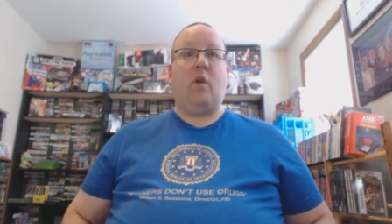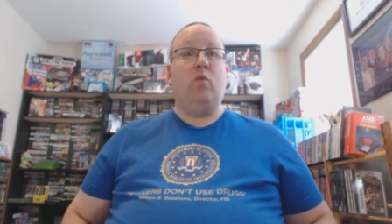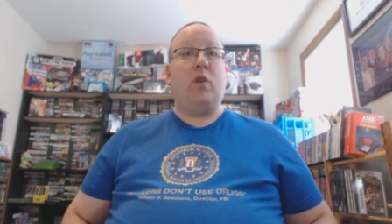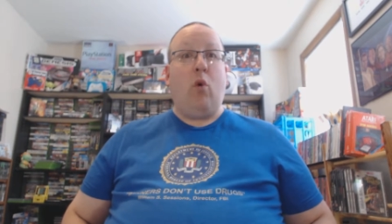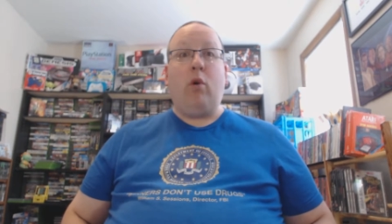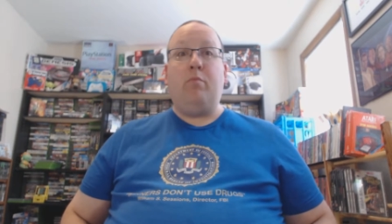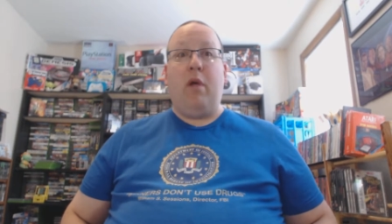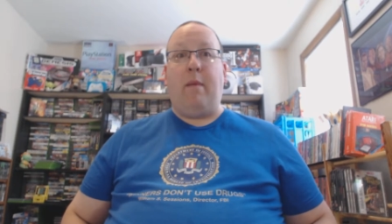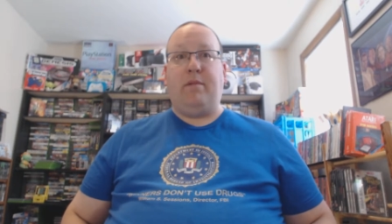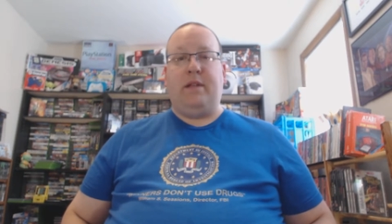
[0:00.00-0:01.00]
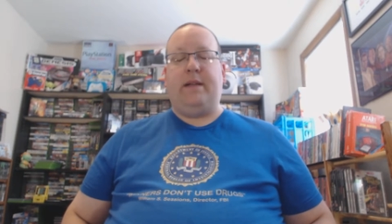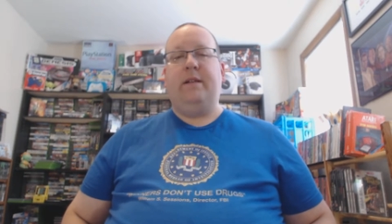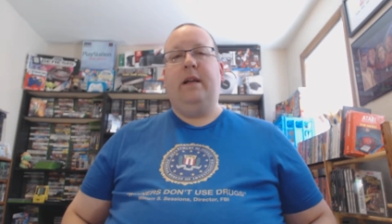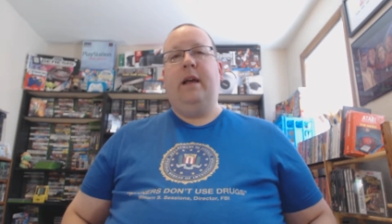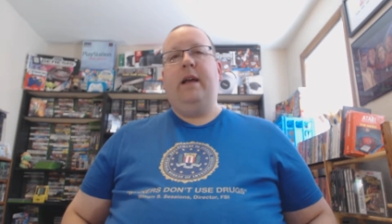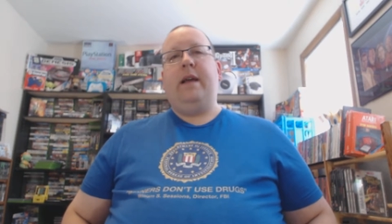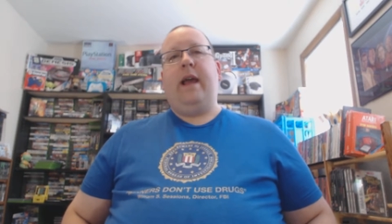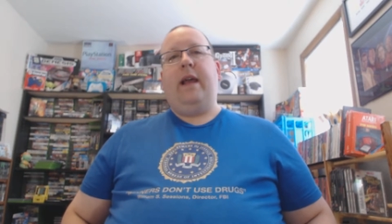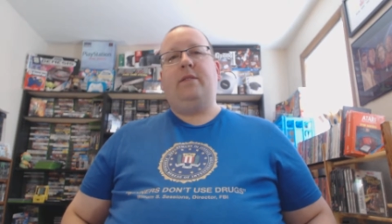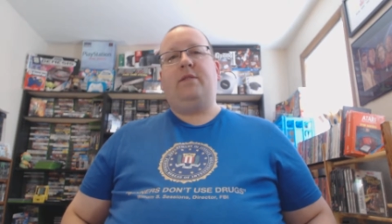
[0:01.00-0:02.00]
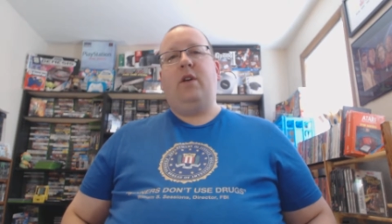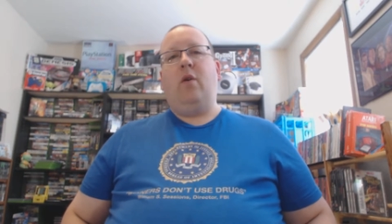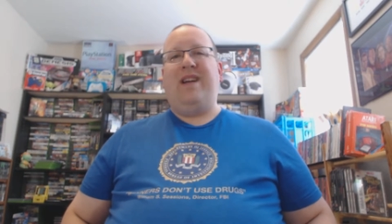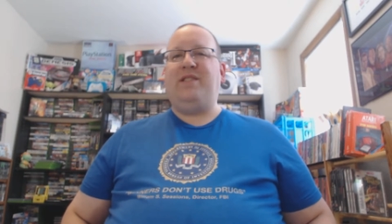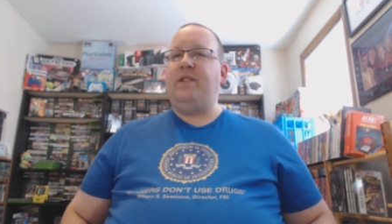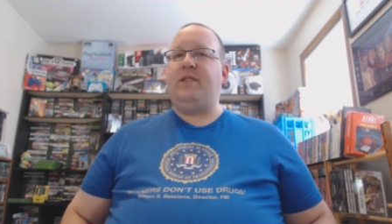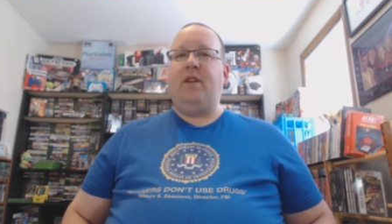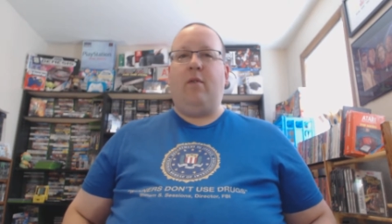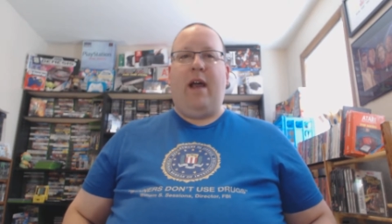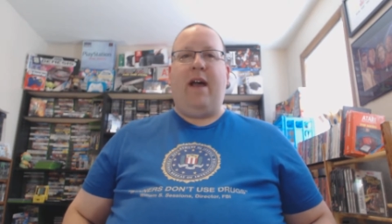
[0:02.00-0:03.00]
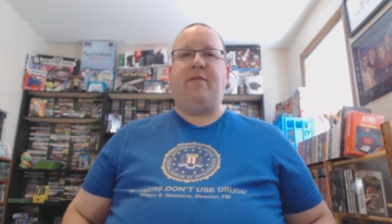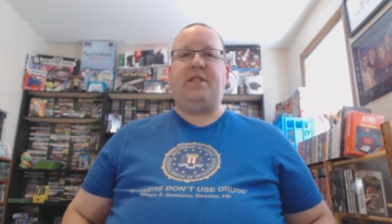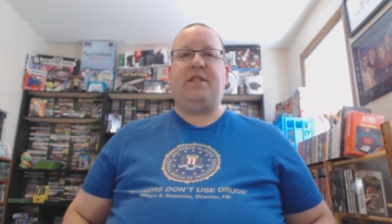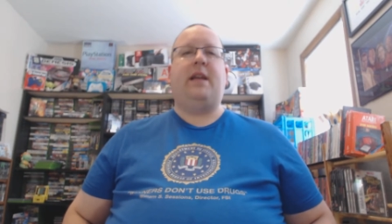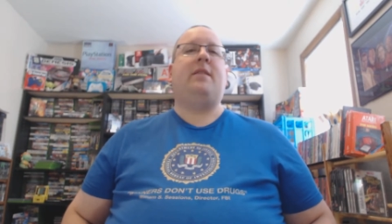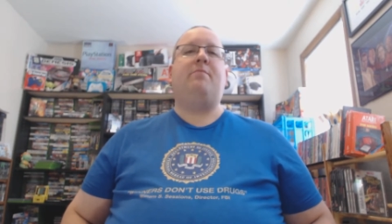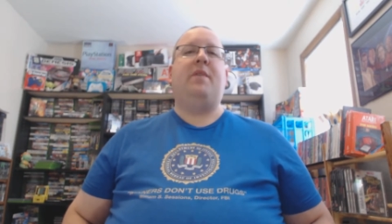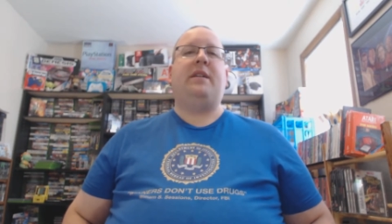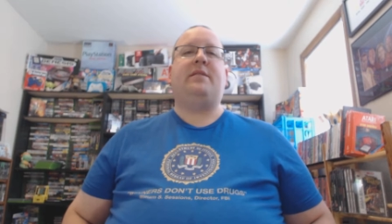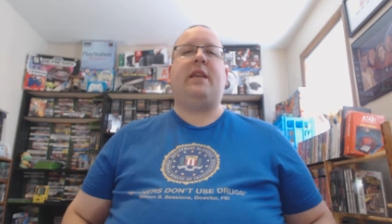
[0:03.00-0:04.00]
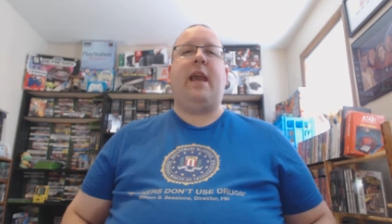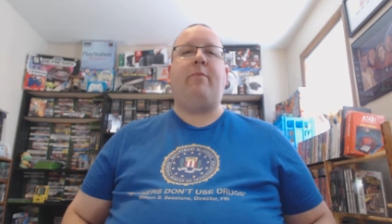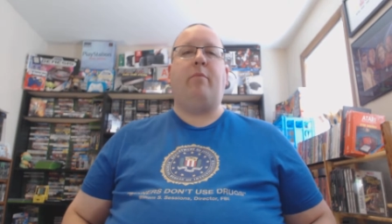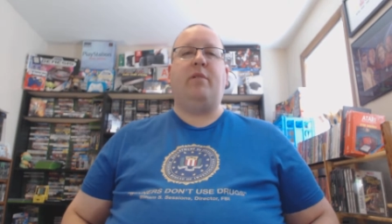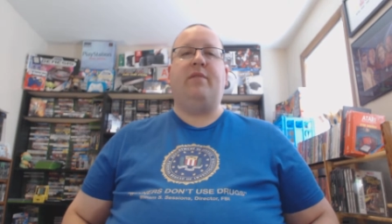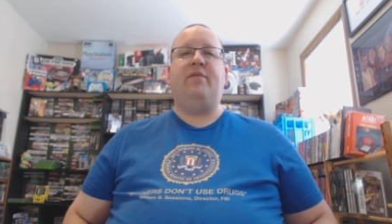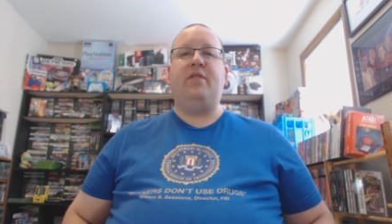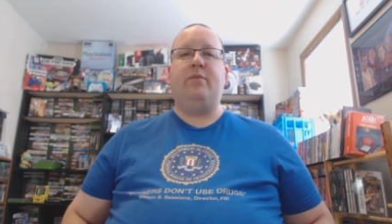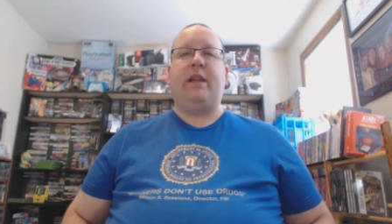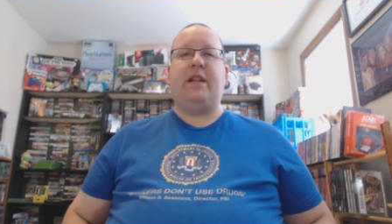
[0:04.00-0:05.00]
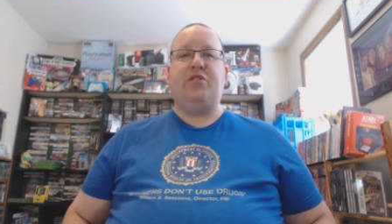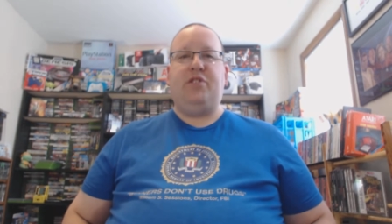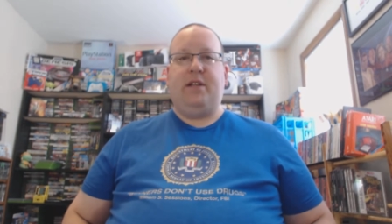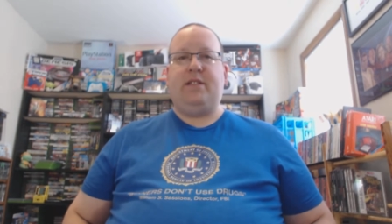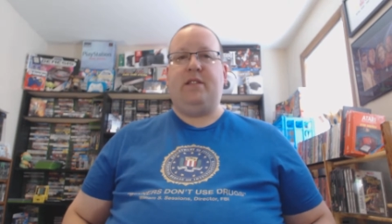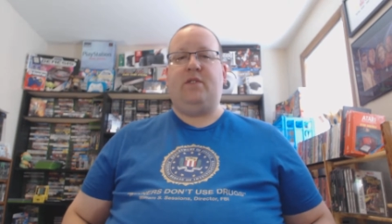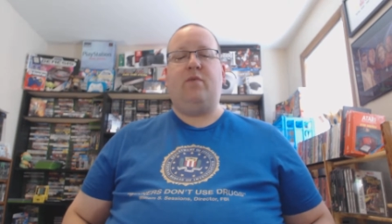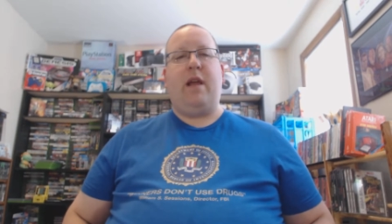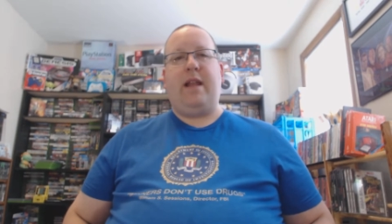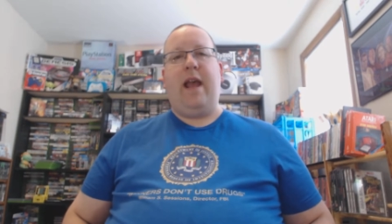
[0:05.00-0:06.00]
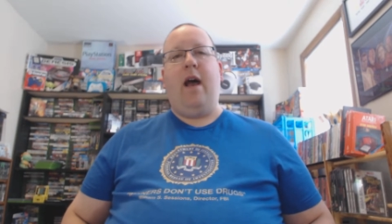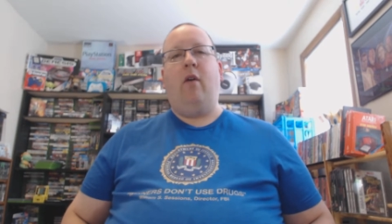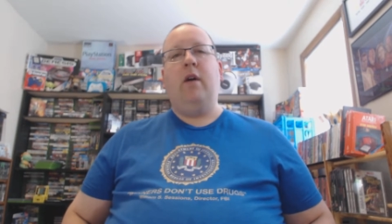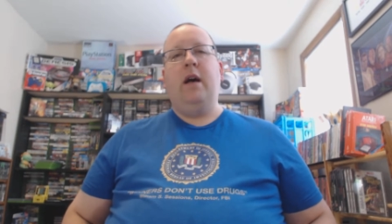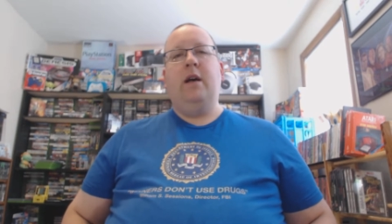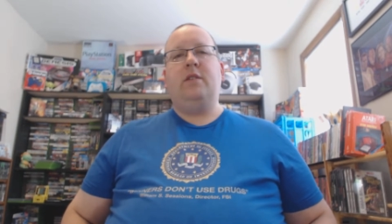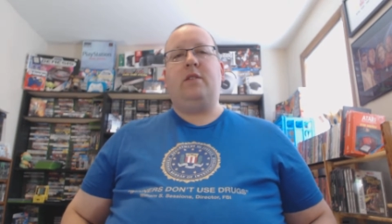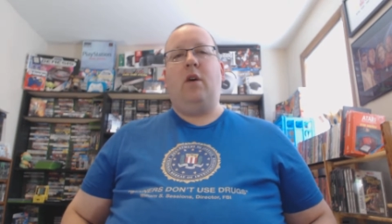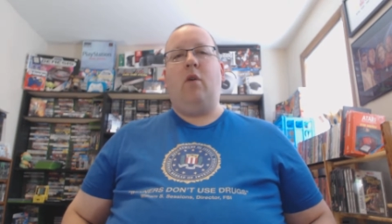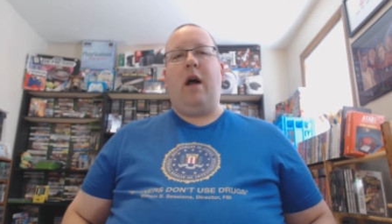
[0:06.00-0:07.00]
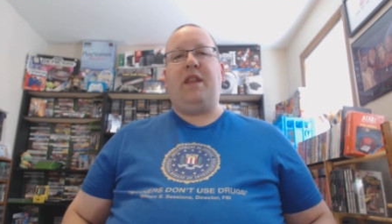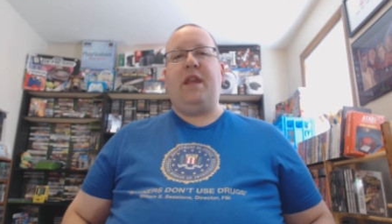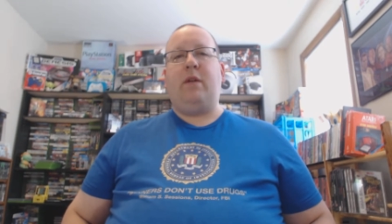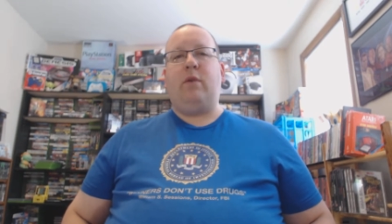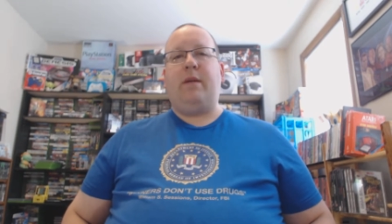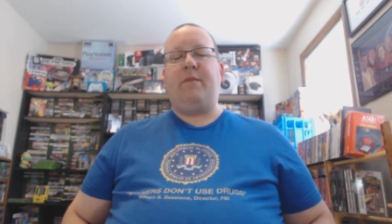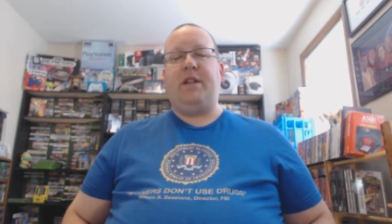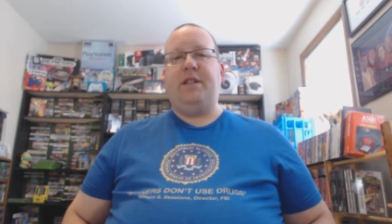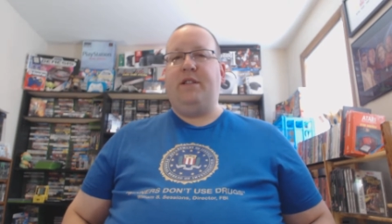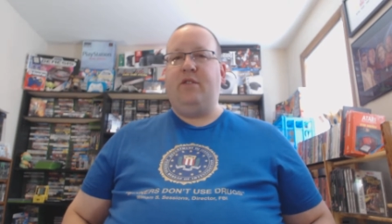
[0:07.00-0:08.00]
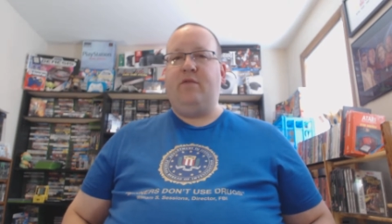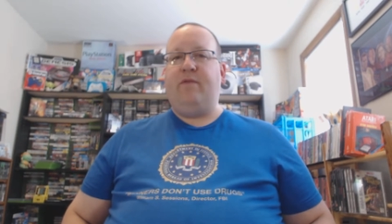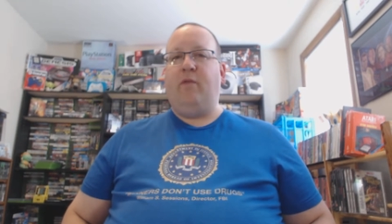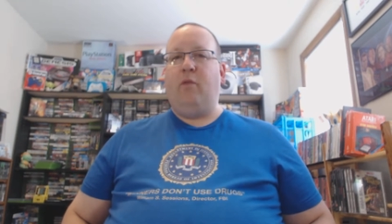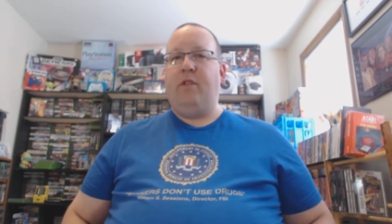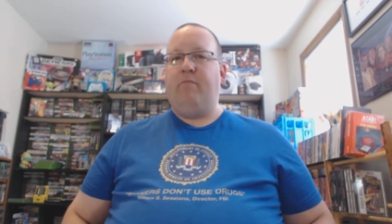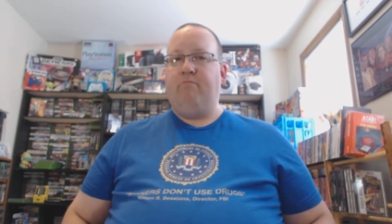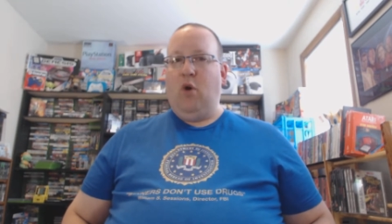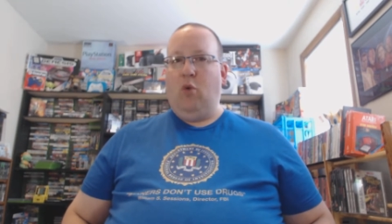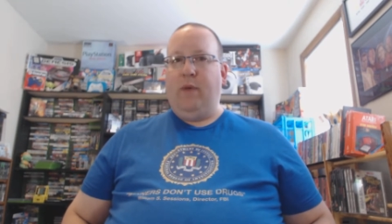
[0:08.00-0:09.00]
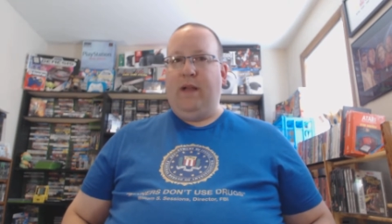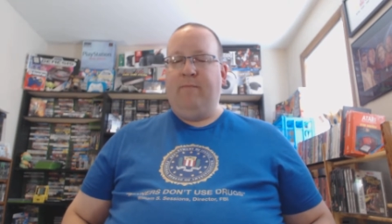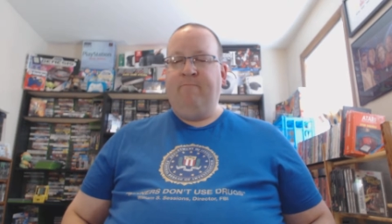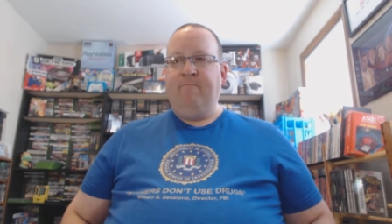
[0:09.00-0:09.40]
record properly. And so I just don't have a setup that's capable of doing it justice right now. So I think what I'm going to do for the moment